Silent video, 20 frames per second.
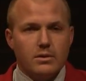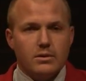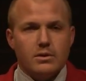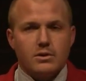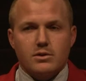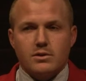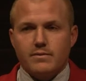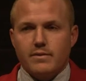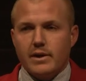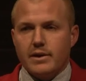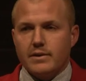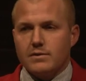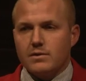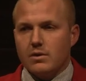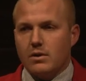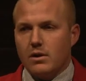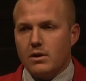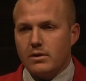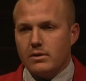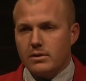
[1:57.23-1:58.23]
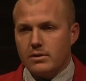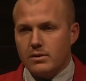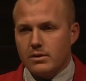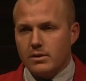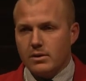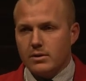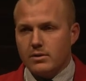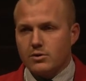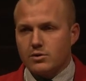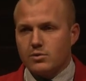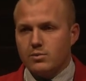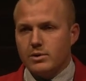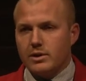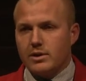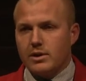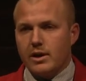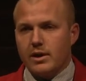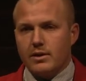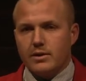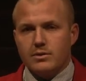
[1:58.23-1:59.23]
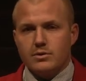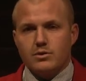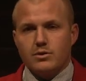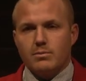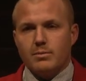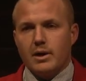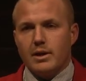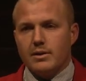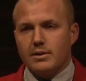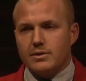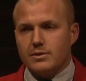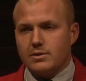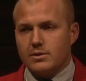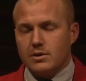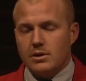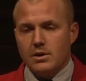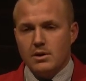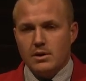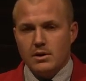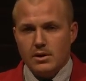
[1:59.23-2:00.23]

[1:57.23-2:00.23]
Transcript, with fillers: this event on this weekend. It's tremendous.